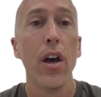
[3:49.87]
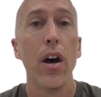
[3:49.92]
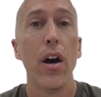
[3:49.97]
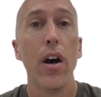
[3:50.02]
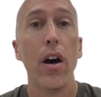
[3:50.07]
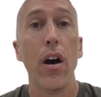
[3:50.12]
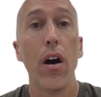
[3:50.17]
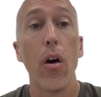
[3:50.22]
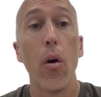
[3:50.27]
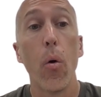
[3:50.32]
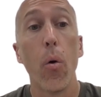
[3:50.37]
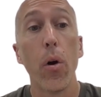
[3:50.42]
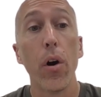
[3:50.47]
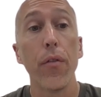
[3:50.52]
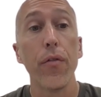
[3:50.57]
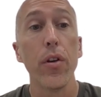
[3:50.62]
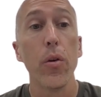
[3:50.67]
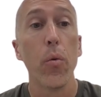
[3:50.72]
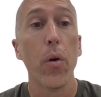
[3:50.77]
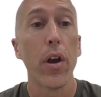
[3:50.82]
or
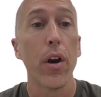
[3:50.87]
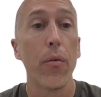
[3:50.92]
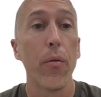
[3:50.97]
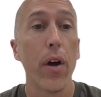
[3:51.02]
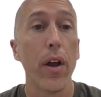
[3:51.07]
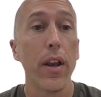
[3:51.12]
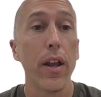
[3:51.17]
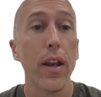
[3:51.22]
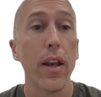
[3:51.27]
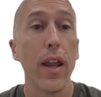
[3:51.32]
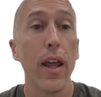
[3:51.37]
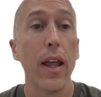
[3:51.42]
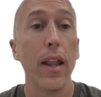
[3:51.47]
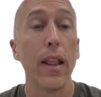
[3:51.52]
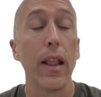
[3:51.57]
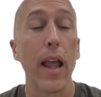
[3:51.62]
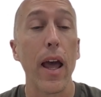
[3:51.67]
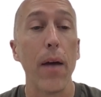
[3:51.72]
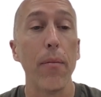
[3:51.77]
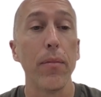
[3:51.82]
if you want to run it
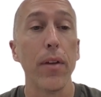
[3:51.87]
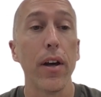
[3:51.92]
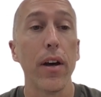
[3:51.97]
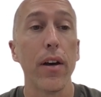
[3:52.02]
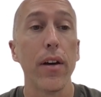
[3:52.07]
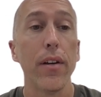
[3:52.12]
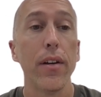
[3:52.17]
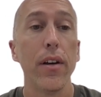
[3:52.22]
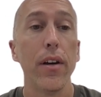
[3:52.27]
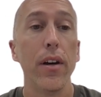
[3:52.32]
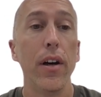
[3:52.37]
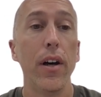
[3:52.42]
in Lambda.